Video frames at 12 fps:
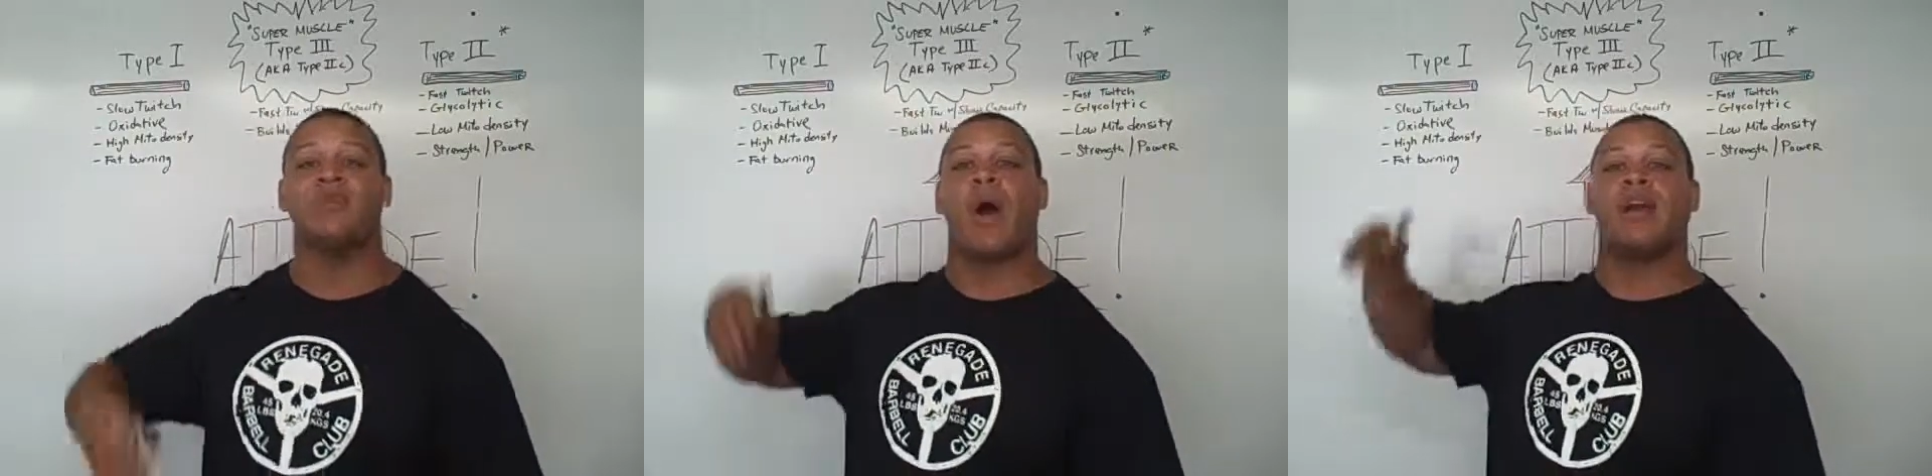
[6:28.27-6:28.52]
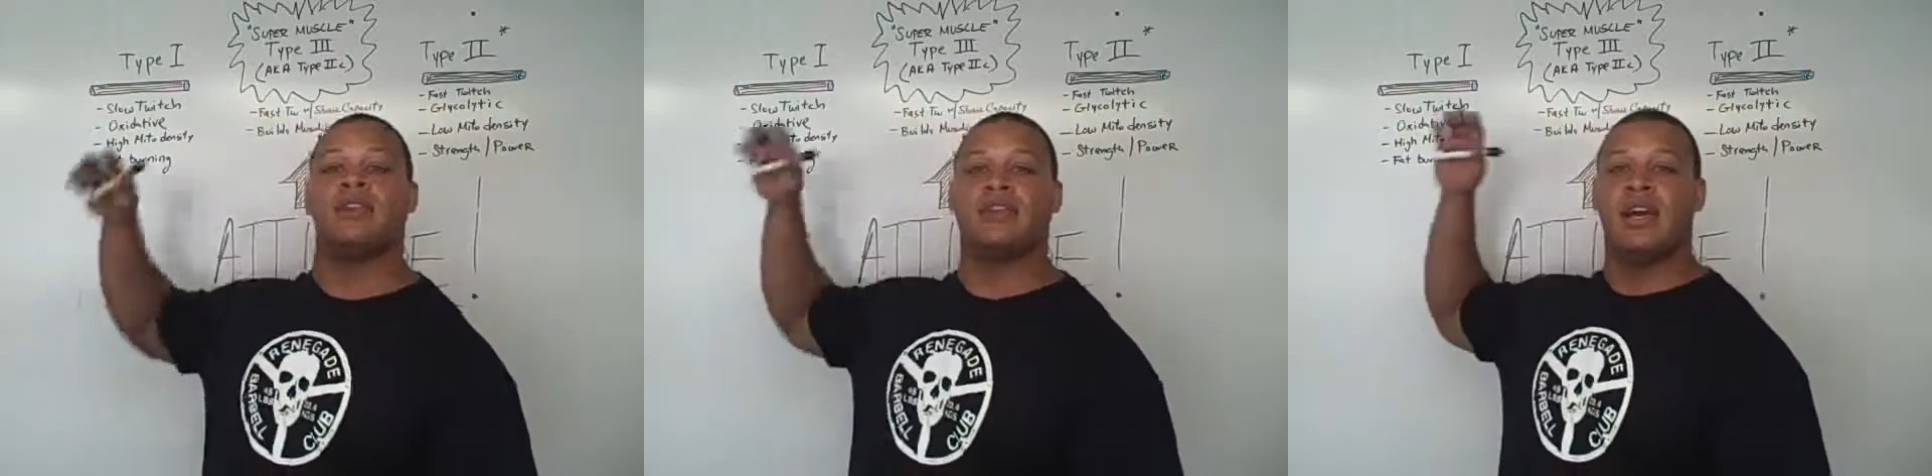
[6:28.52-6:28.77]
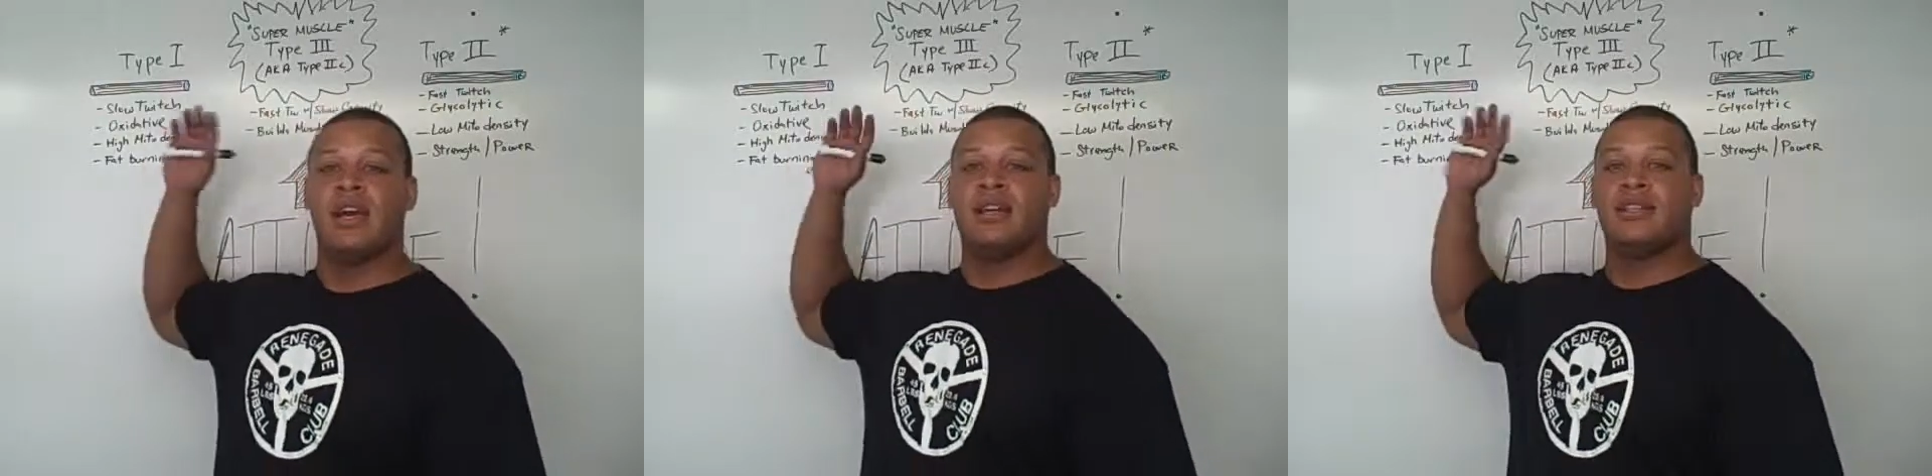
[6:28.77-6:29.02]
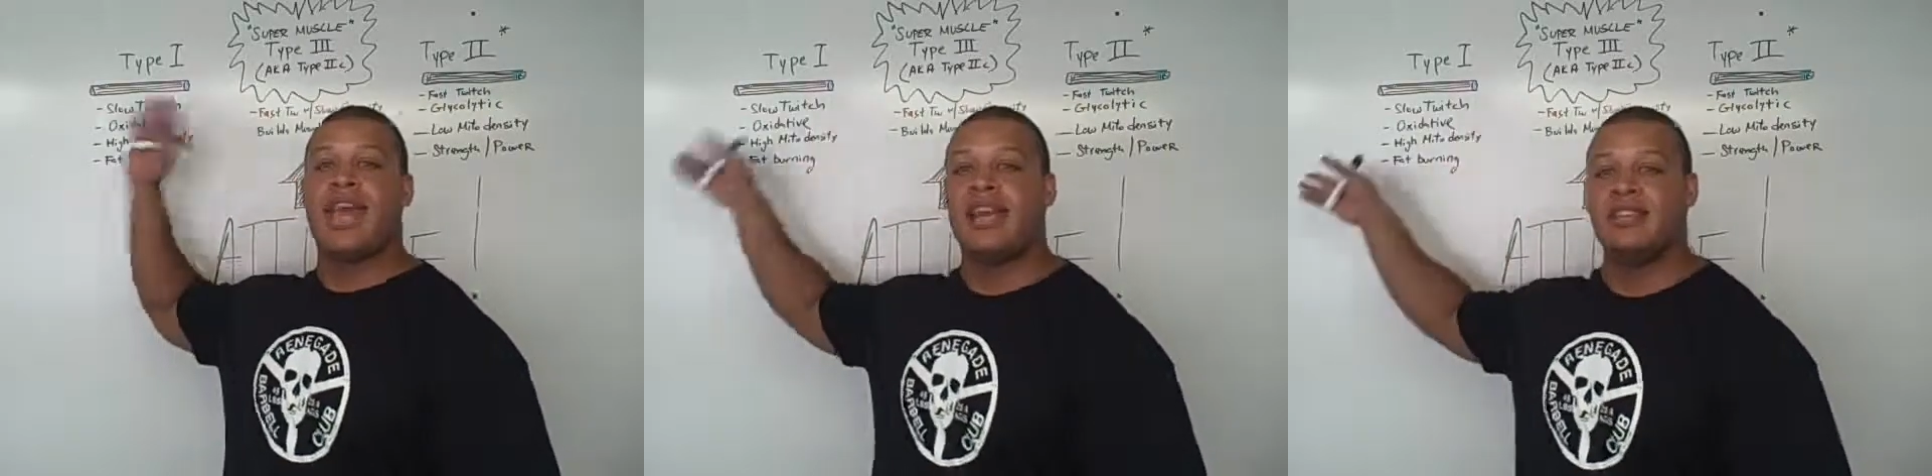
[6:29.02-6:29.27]
That's why he's
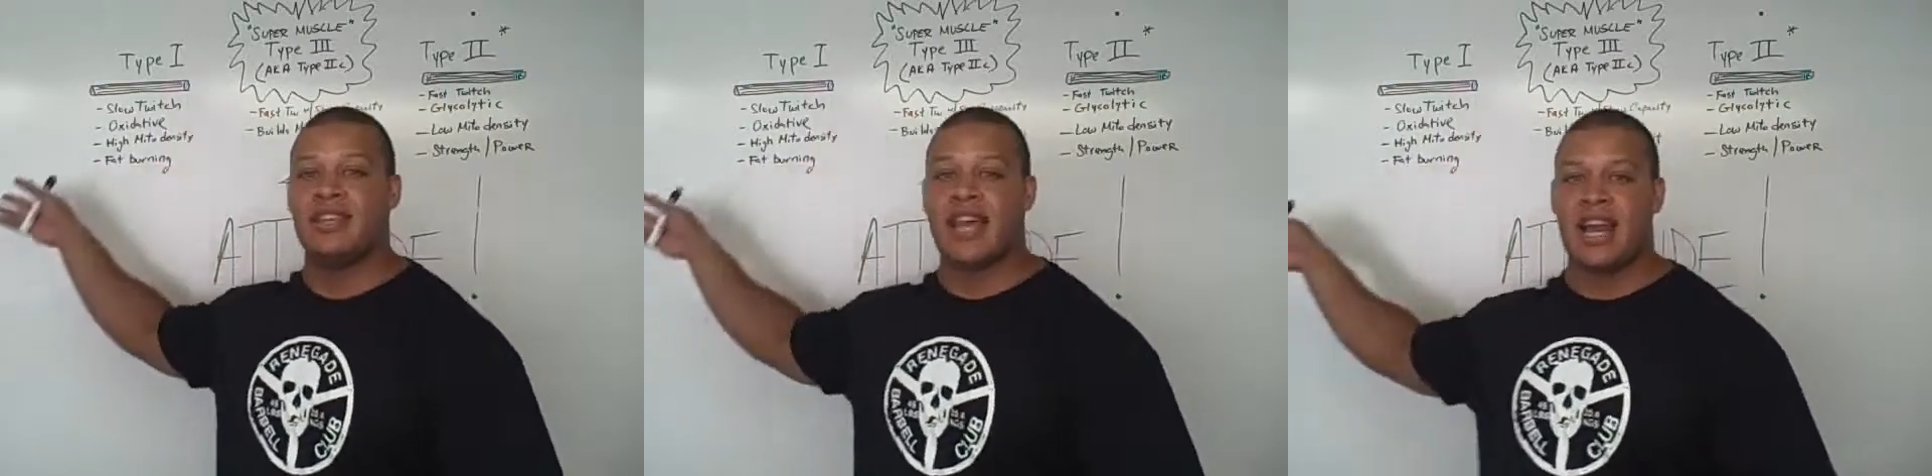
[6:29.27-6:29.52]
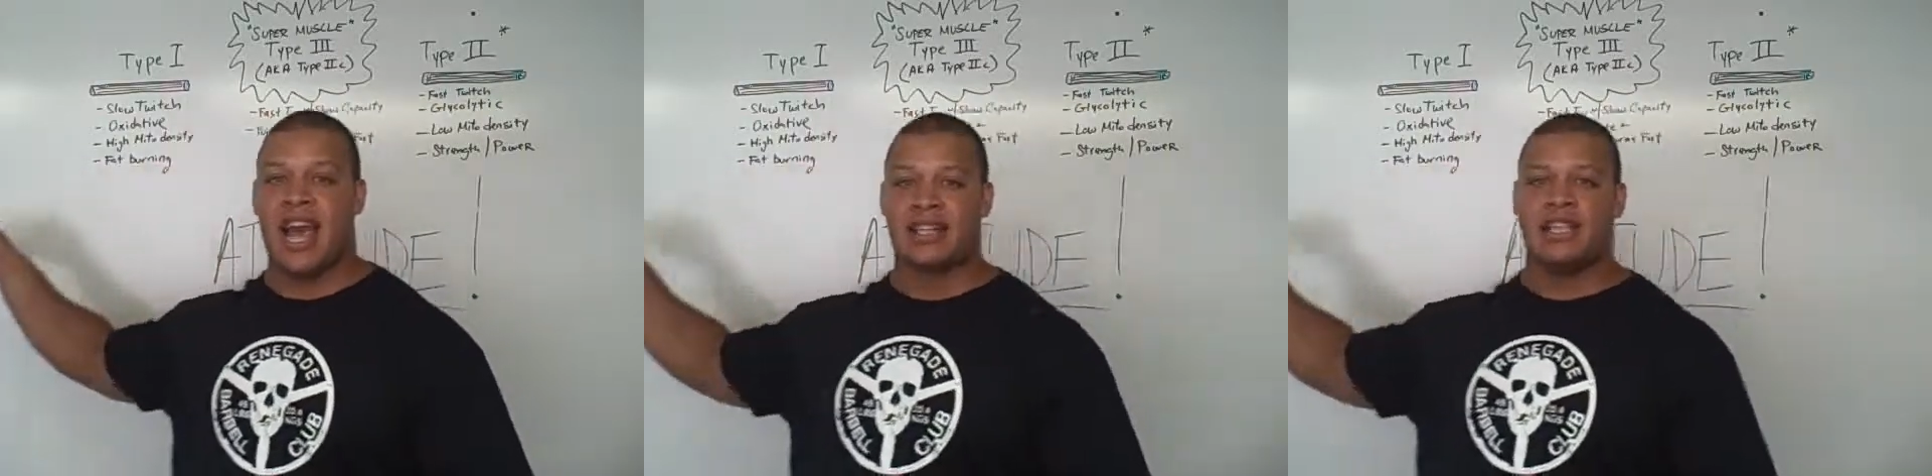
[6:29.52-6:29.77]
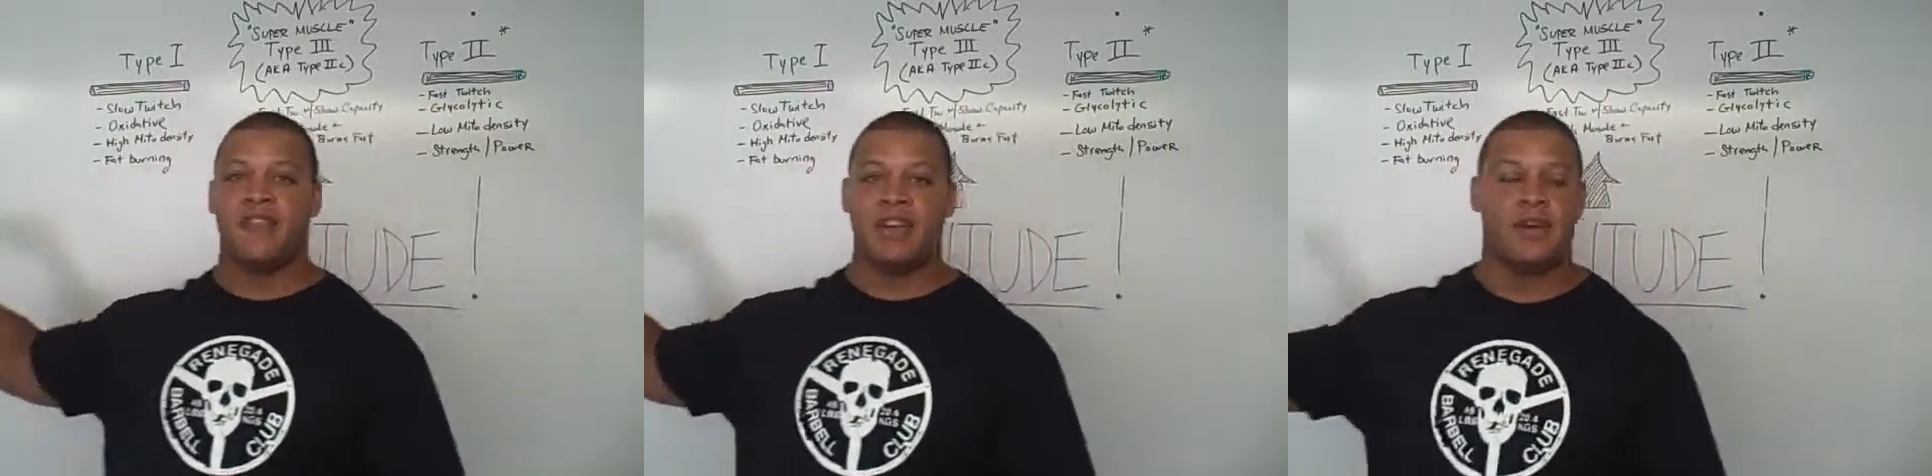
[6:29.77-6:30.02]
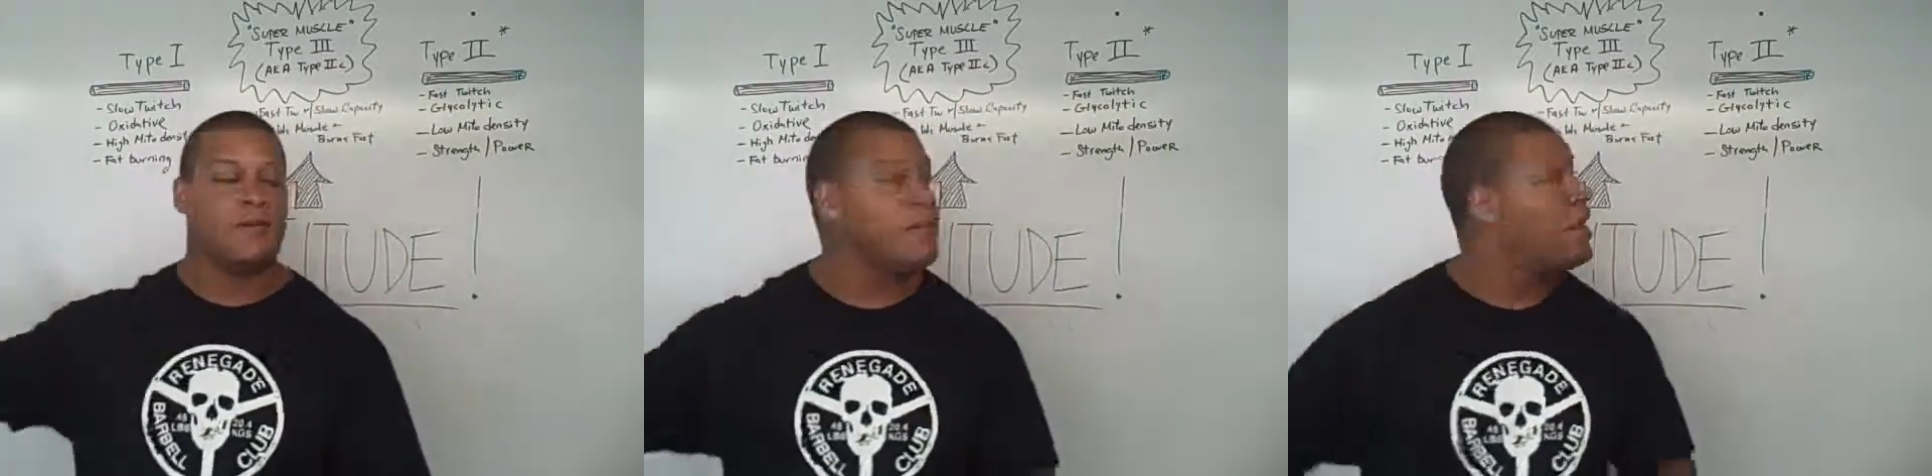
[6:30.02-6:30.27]
taken to that
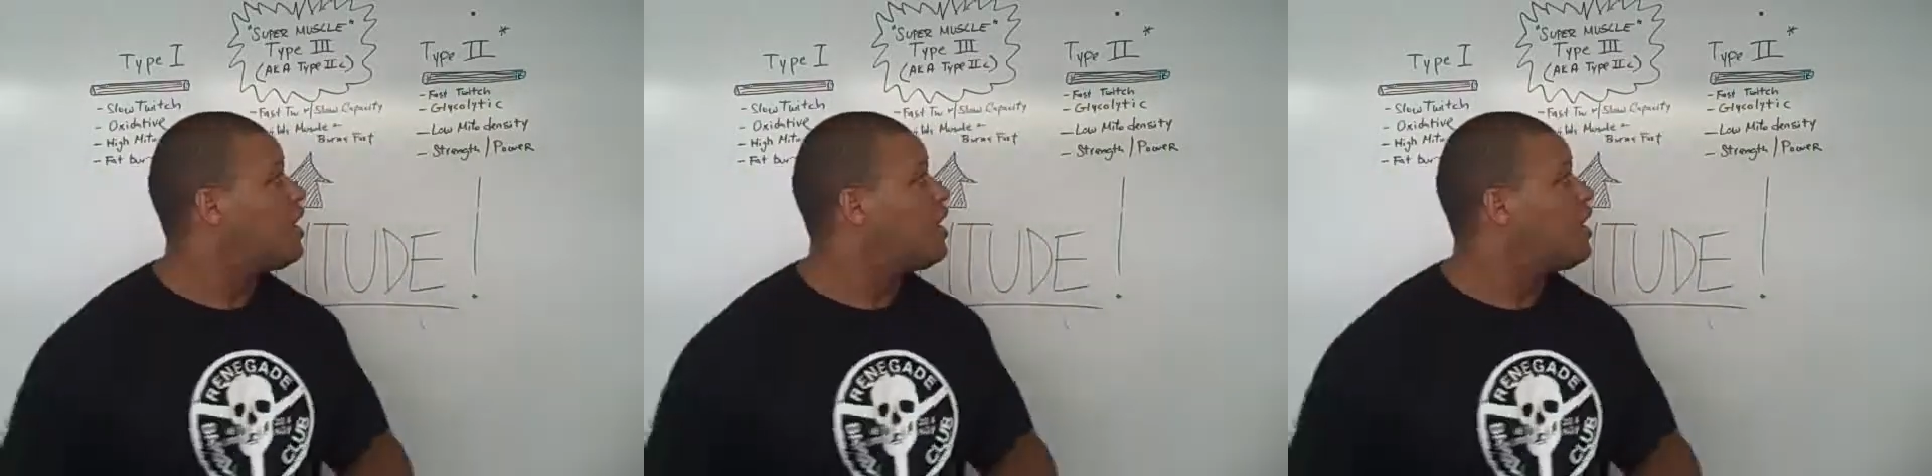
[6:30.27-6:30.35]
activity.